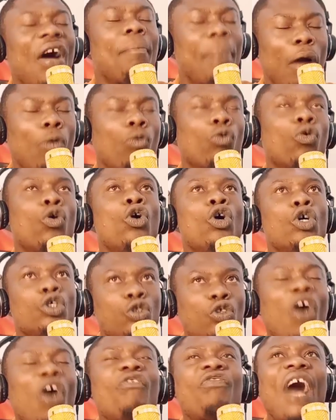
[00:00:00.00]
ban
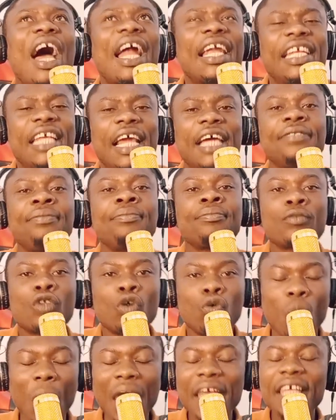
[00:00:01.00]
so far there
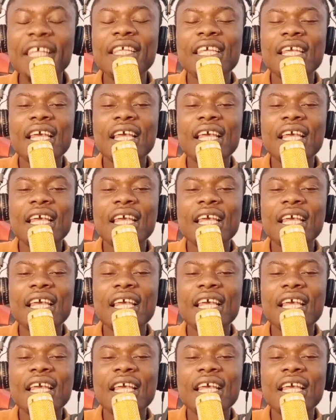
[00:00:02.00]
wey